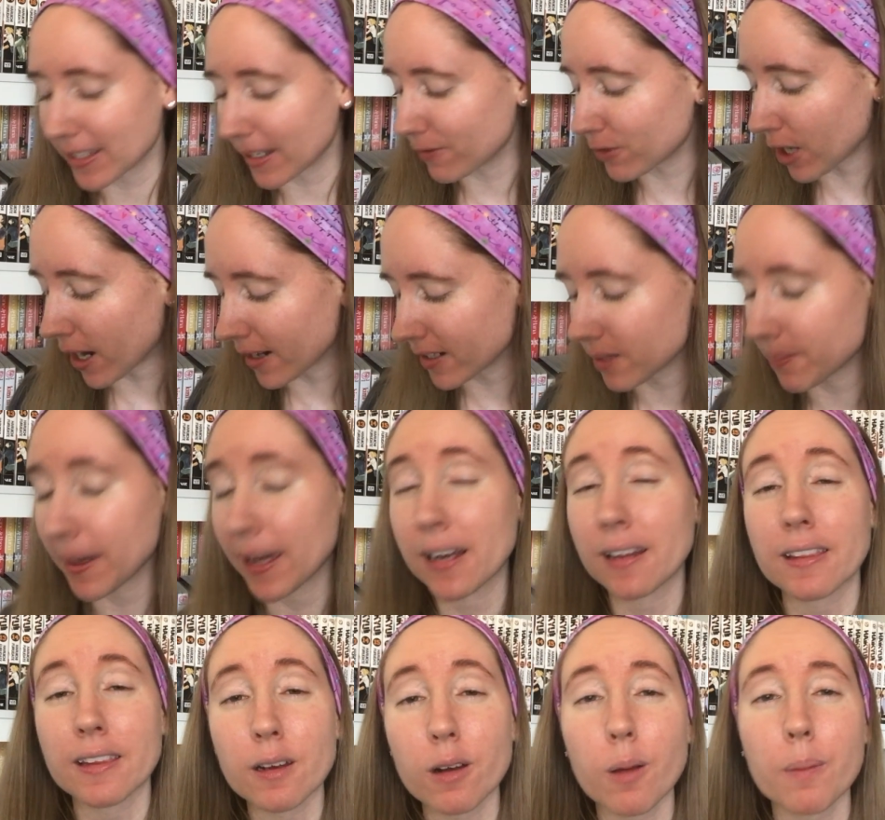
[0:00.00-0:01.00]
I've talked about it
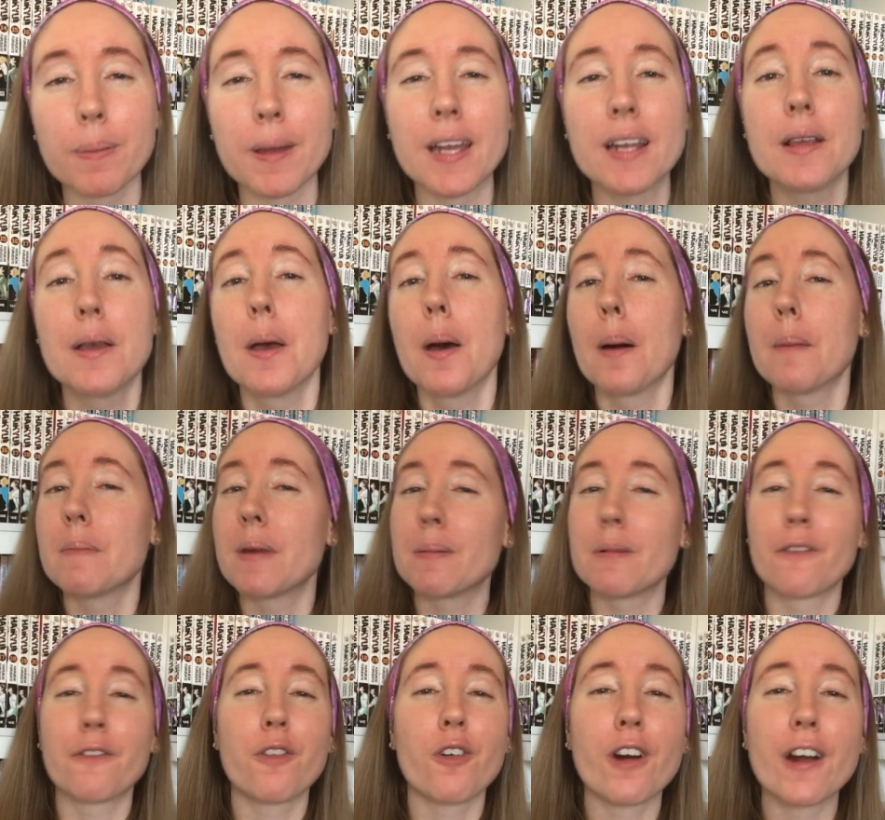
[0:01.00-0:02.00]
a little bit, but
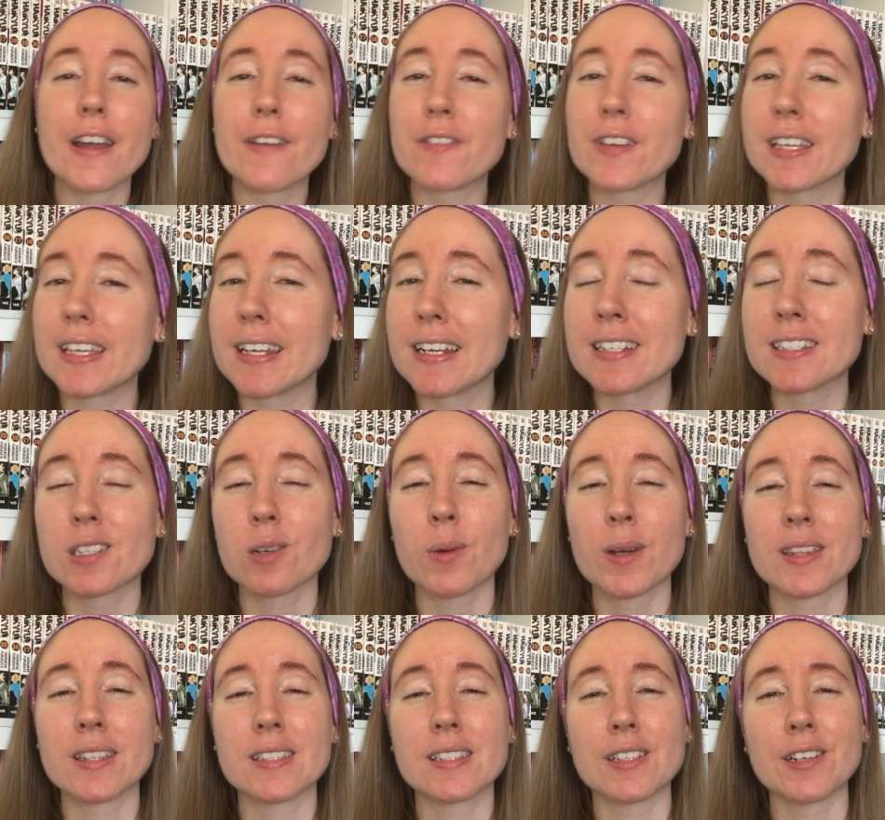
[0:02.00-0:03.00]
before I even get into
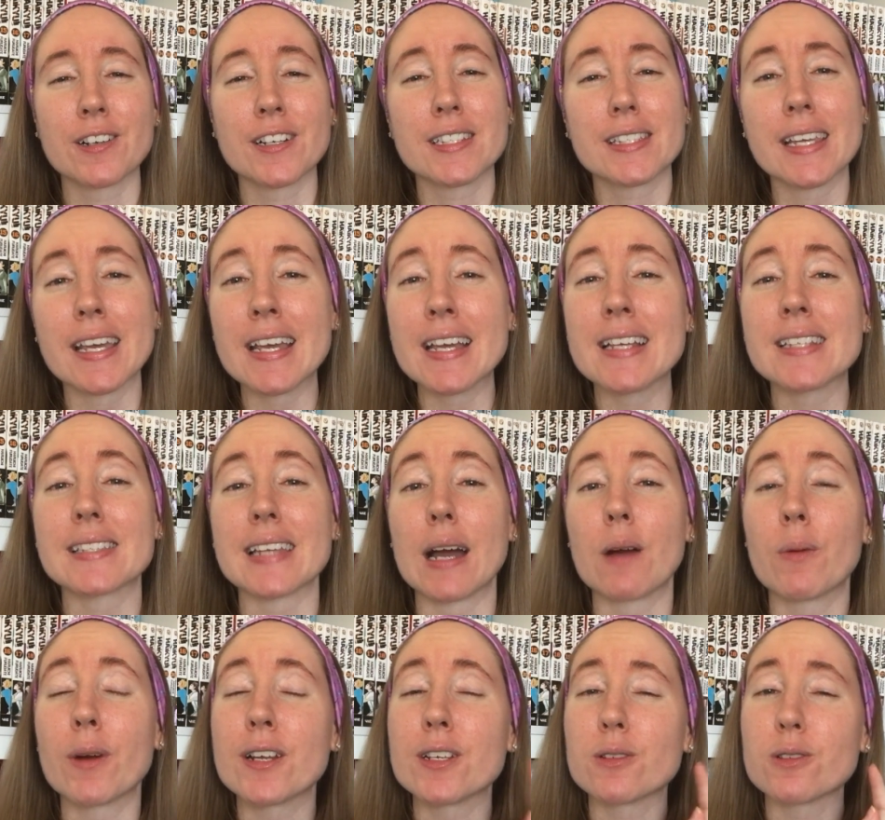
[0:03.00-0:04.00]
what the series is, I
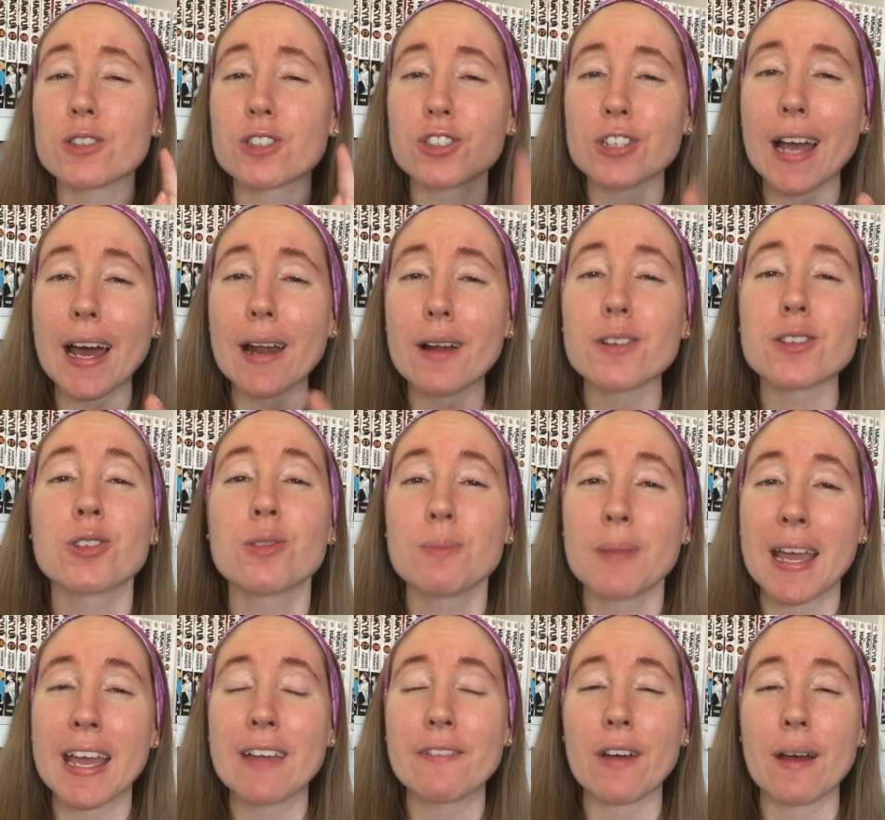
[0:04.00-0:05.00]
want to do a shout out to
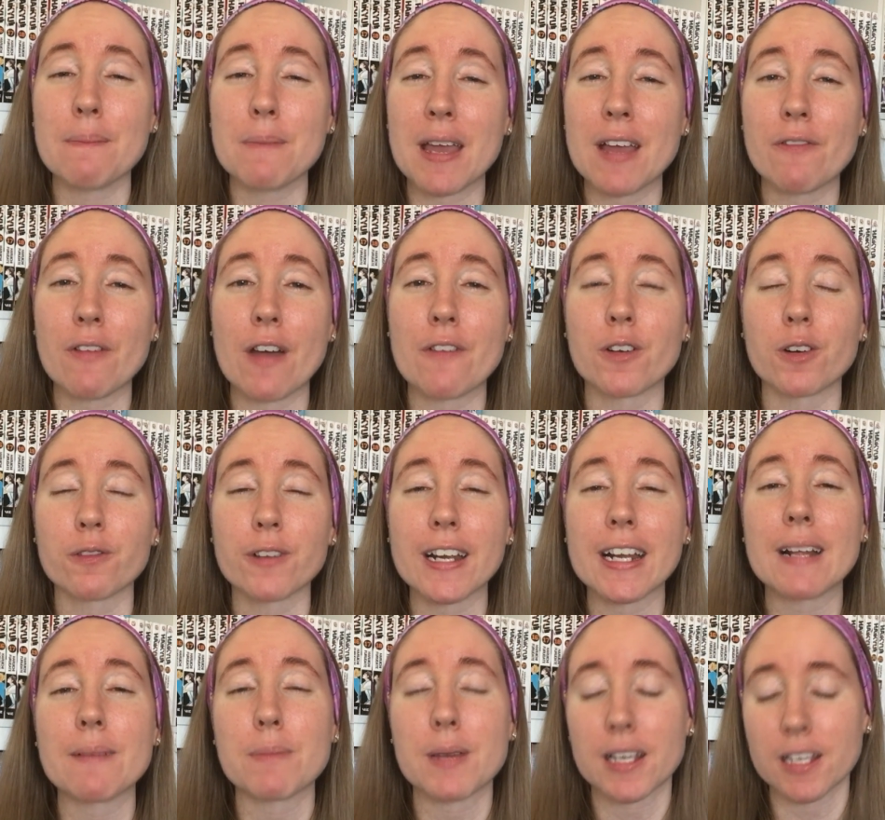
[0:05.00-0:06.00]
Maeve at Maeve Ever
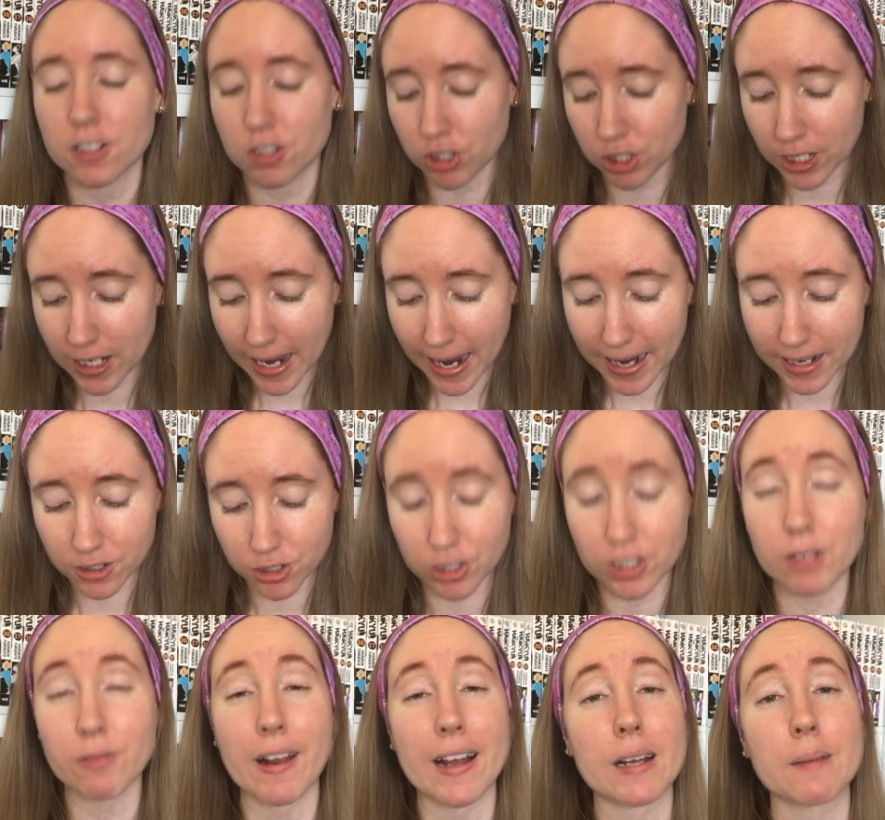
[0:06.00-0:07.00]
Reading because she
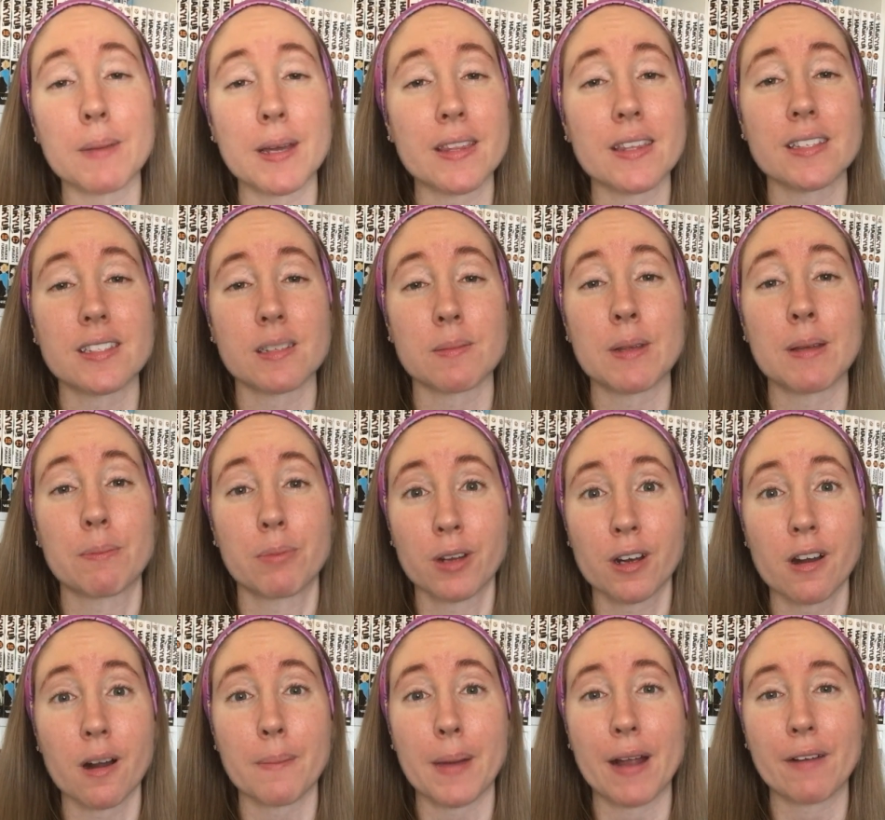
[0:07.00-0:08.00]
actually recommended this to me and put
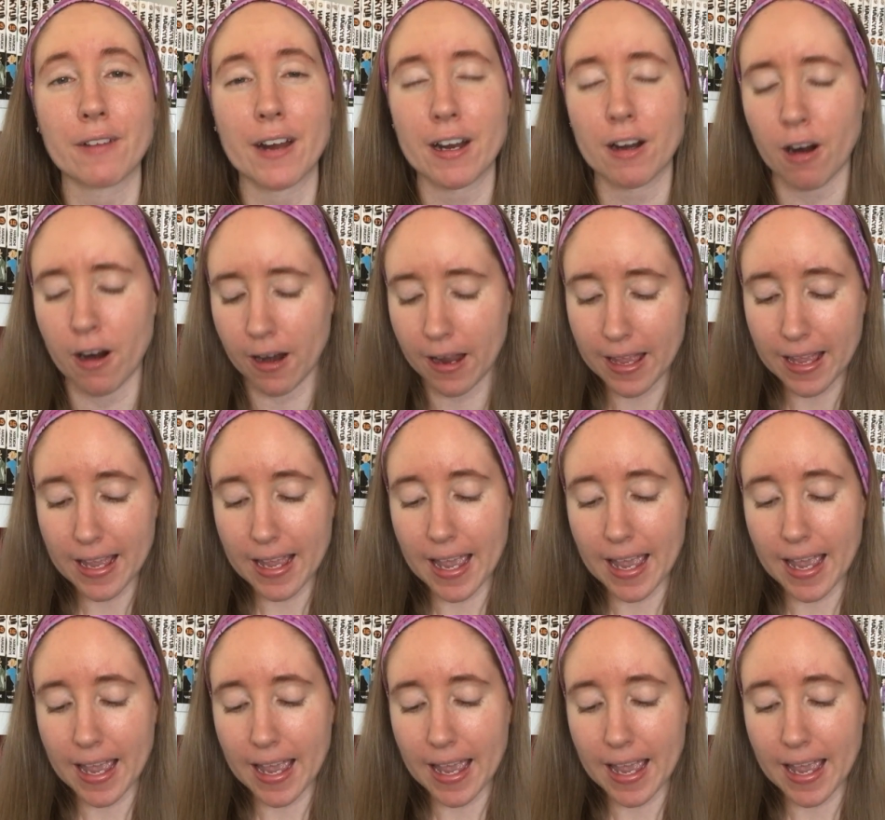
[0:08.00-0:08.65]
it on my radar,